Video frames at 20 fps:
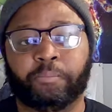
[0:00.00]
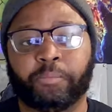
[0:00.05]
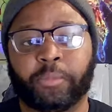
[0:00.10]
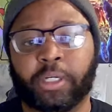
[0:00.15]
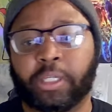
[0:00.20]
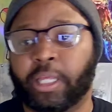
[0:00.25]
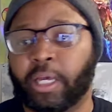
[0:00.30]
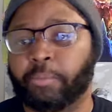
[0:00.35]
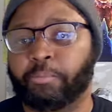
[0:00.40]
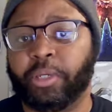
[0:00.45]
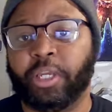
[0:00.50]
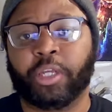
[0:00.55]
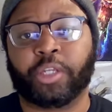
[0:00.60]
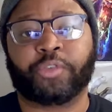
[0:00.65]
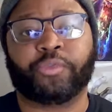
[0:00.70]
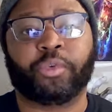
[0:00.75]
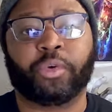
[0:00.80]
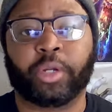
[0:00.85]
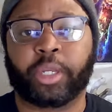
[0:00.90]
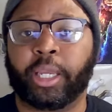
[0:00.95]
a lot of
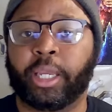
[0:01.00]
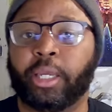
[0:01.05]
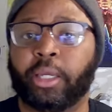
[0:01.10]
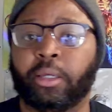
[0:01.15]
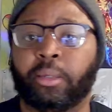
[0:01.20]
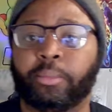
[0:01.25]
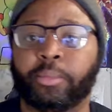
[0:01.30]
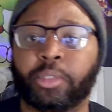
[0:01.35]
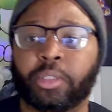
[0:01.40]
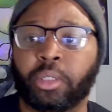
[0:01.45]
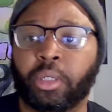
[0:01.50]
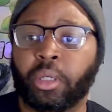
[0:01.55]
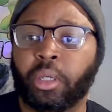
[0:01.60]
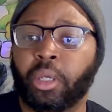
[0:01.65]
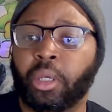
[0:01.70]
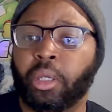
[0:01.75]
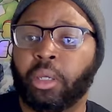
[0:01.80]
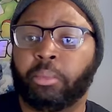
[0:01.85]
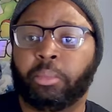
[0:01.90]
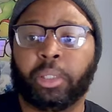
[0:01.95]
PS4 games,
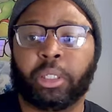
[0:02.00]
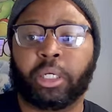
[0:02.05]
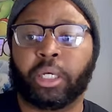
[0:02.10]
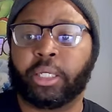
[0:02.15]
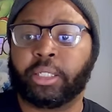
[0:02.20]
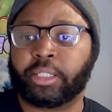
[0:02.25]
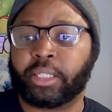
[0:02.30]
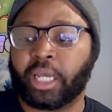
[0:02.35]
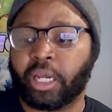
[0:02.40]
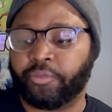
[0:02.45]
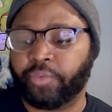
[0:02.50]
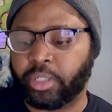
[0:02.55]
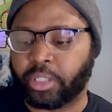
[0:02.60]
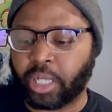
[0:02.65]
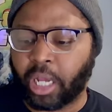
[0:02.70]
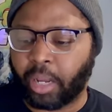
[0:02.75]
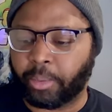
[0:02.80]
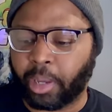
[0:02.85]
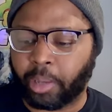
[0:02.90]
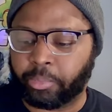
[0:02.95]
because every
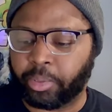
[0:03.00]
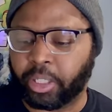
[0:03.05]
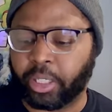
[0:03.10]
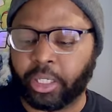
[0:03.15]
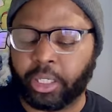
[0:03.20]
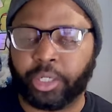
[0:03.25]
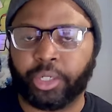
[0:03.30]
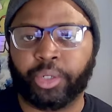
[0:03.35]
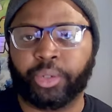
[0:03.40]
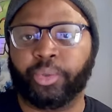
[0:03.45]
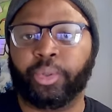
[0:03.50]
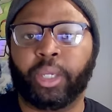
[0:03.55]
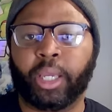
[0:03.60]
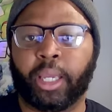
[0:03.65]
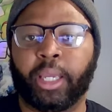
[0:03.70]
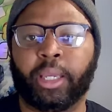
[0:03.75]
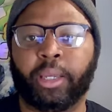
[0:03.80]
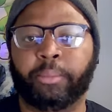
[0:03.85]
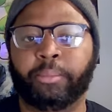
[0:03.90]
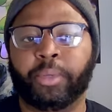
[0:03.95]
time I play a new
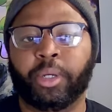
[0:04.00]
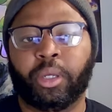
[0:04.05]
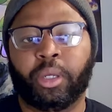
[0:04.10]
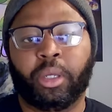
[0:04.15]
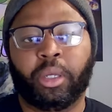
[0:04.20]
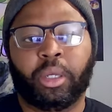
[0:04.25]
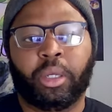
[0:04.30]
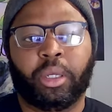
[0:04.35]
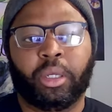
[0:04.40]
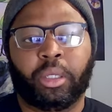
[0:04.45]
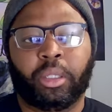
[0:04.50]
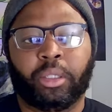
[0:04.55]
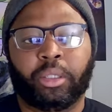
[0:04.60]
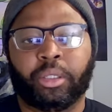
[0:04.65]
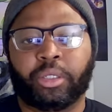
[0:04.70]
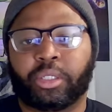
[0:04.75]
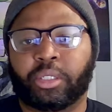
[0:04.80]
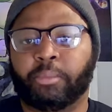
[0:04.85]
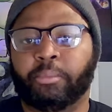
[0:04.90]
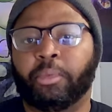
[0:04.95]
game, there's
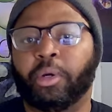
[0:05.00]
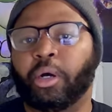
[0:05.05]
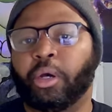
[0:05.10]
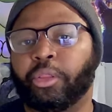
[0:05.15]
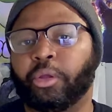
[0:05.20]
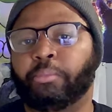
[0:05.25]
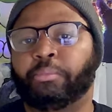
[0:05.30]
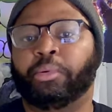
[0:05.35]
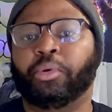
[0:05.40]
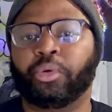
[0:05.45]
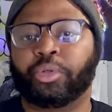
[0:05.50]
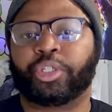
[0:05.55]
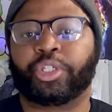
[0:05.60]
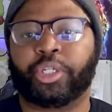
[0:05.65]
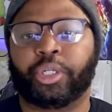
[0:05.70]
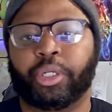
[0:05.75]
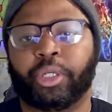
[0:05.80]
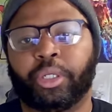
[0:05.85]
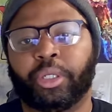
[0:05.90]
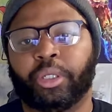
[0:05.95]
some other bullshit
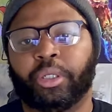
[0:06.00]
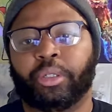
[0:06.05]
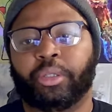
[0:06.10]
in it.